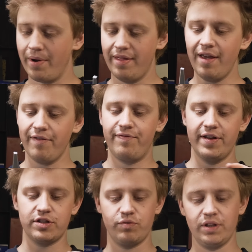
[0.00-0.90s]
but I think it
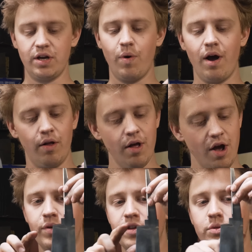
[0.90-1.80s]
fits really well
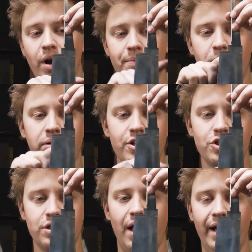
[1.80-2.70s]
with the swept
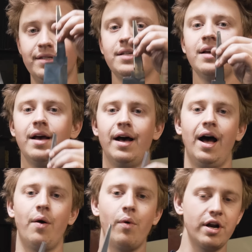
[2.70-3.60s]
plunge lines.
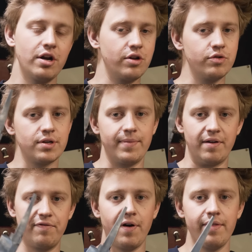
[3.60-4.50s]
I wanted to do
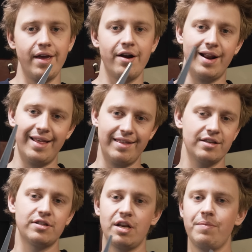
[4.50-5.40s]
something fun there, and I think
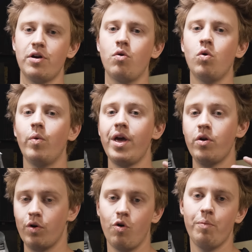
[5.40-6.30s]
this is going to be a cool way
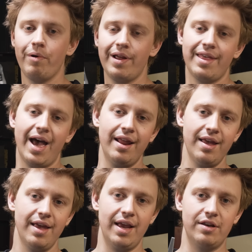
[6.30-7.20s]
to incorporate that
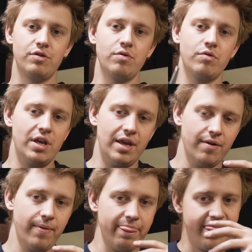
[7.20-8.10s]
into the
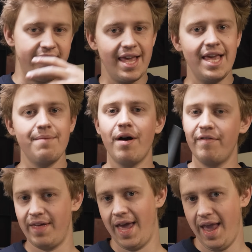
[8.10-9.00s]
theme of the